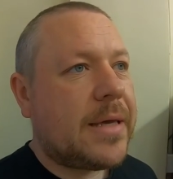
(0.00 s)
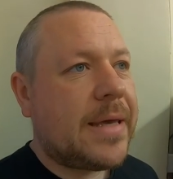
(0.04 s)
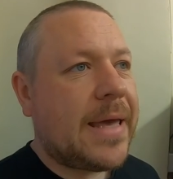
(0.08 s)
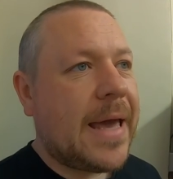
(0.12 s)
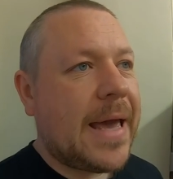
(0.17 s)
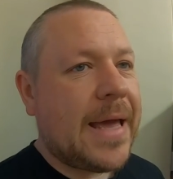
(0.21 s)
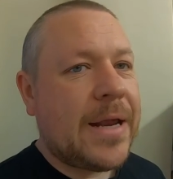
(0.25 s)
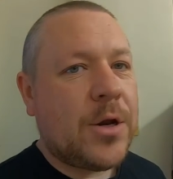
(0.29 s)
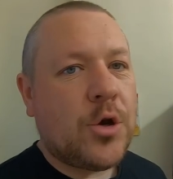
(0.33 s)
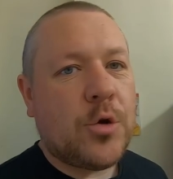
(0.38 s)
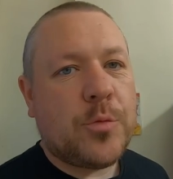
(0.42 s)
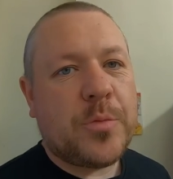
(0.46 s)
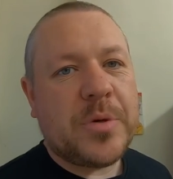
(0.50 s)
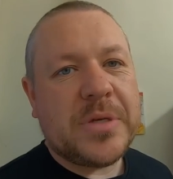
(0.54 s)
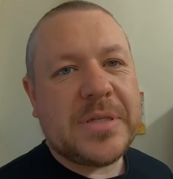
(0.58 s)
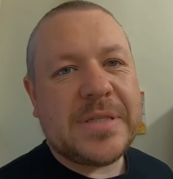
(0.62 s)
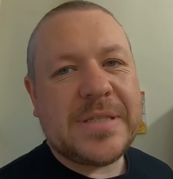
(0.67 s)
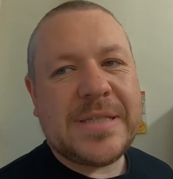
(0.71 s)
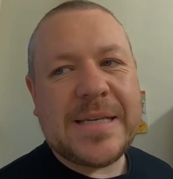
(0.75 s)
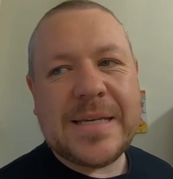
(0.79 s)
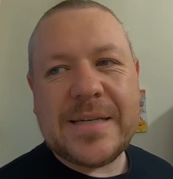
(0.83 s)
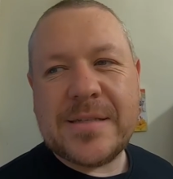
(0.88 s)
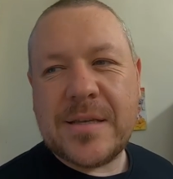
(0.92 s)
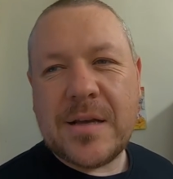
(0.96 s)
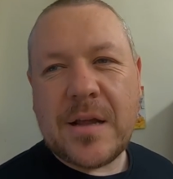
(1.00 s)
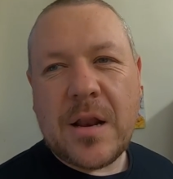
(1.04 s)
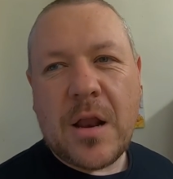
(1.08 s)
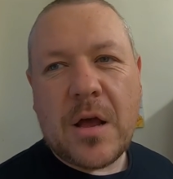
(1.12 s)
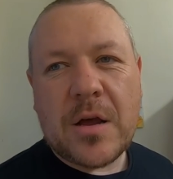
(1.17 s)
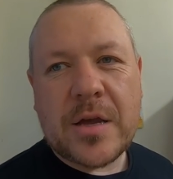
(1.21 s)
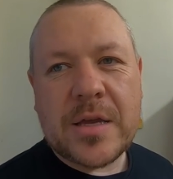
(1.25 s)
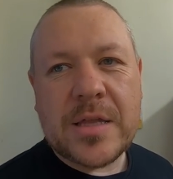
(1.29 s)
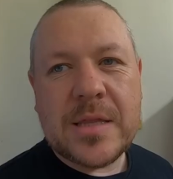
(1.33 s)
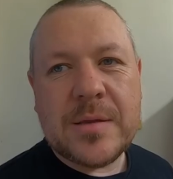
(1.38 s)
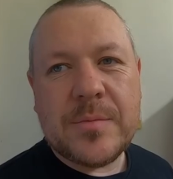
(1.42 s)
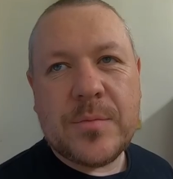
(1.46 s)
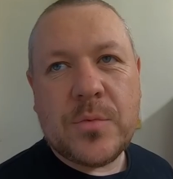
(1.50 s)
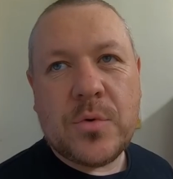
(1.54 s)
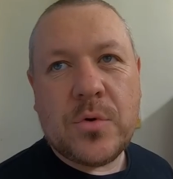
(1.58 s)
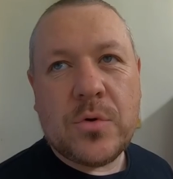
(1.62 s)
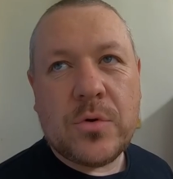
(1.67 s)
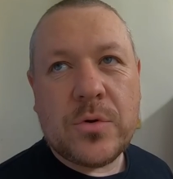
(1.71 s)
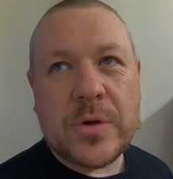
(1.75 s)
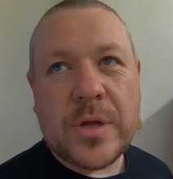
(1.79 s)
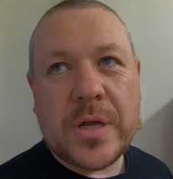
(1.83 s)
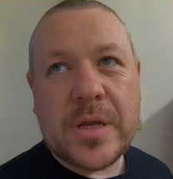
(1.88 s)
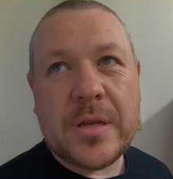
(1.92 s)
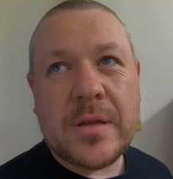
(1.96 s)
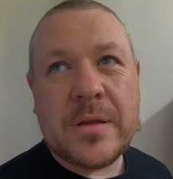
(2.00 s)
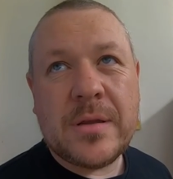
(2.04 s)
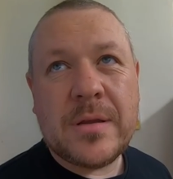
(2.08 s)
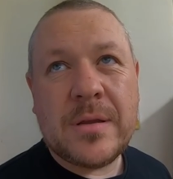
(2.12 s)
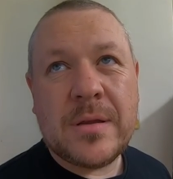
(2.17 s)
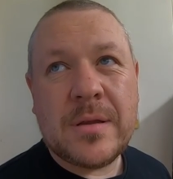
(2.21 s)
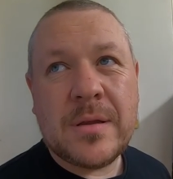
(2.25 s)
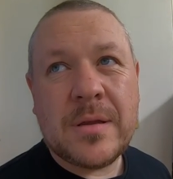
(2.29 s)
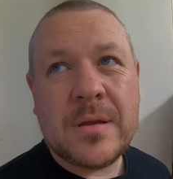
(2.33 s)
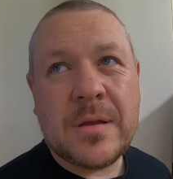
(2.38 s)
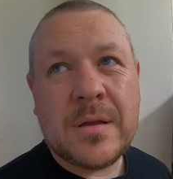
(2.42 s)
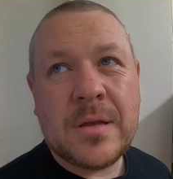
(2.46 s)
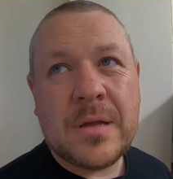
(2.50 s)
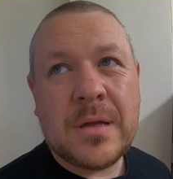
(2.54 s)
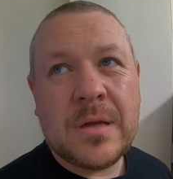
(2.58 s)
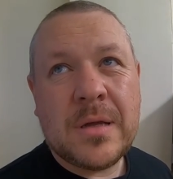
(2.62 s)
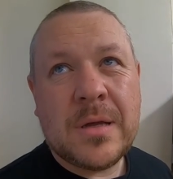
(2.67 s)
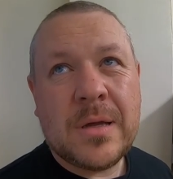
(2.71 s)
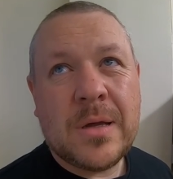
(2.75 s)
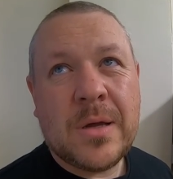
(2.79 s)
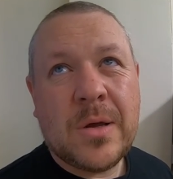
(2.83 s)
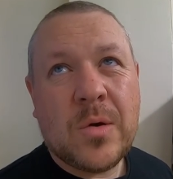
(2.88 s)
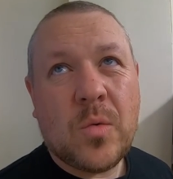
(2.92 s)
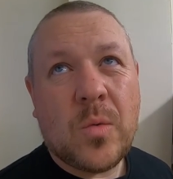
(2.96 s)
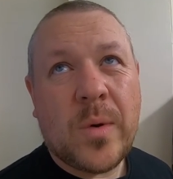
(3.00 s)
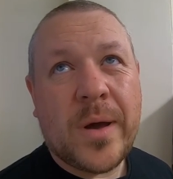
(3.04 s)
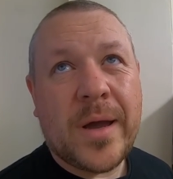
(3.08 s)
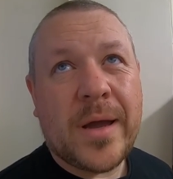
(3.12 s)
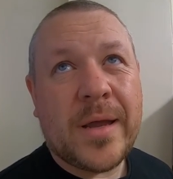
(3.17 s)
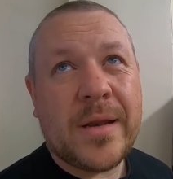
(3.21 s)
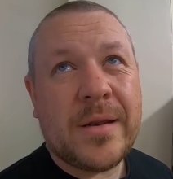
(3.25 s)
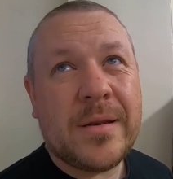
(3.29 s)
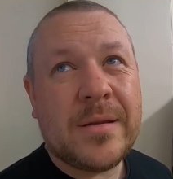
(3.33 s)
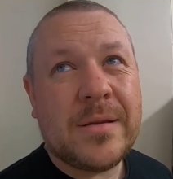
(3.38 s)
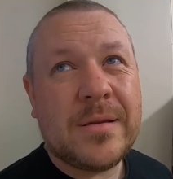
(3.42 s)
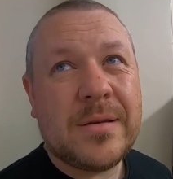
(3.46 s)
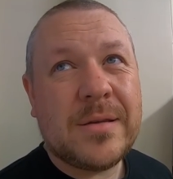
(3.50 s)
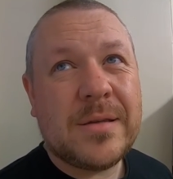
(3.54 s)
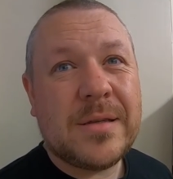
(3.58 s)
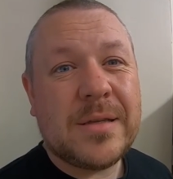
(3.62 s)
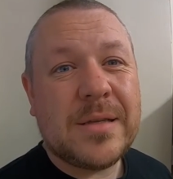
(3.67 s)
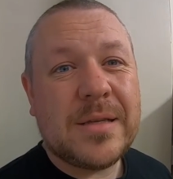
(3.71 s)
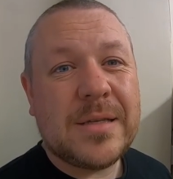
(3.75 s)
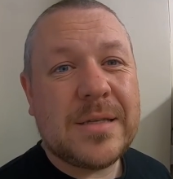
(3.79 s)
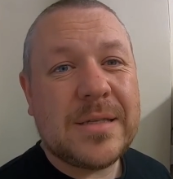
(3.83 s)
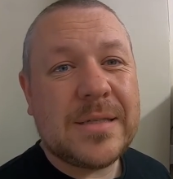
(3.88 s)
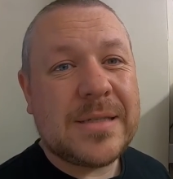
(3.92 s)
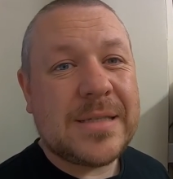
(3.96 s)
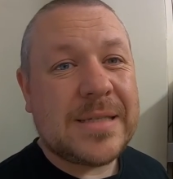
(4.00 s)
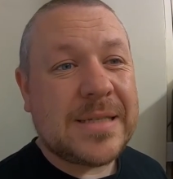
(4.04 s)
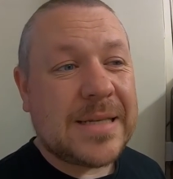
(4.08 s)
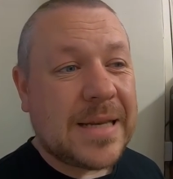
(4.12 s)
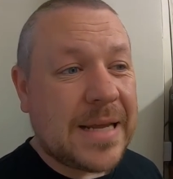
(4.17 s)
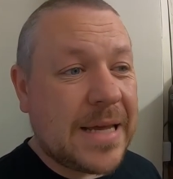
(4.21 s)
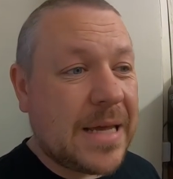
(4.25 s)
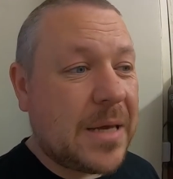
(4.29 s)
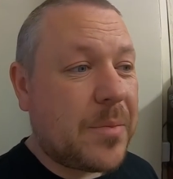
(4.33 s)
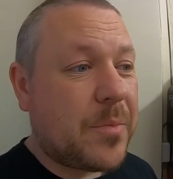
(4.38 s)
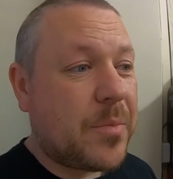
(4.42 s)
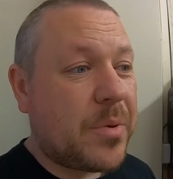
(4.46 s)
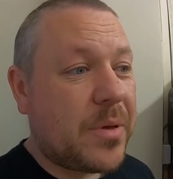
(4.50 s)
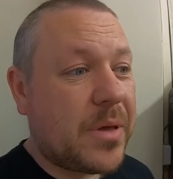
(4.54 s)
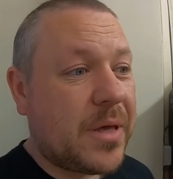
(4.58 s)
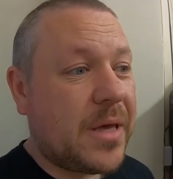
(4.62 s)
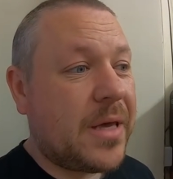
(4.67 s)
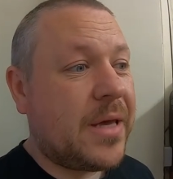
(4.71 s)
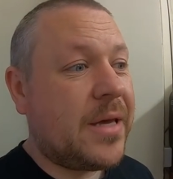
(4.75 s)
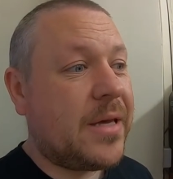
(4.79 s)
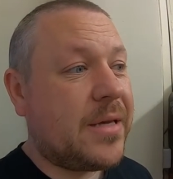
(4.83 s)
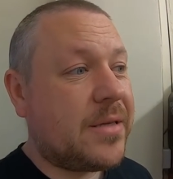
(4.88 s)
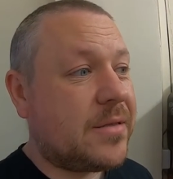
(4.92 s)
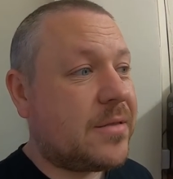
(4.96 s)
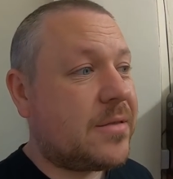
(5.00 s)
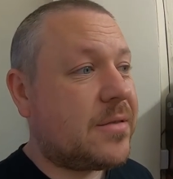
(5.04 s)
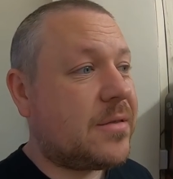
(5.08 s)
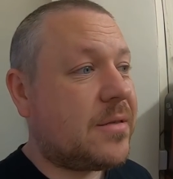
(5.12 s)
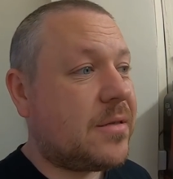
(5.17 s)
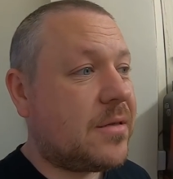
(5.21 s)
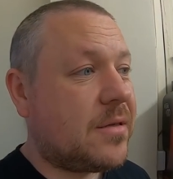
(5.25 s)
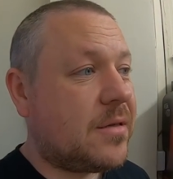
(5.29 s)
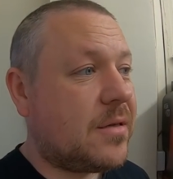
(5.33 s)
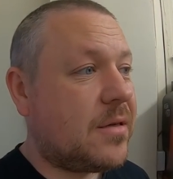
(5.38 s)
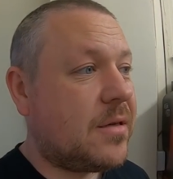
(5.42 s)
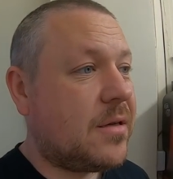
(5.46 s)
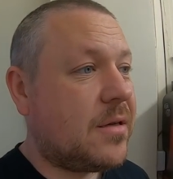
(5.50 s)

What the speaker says: getting up at 6 o'clock in the morning when sleep is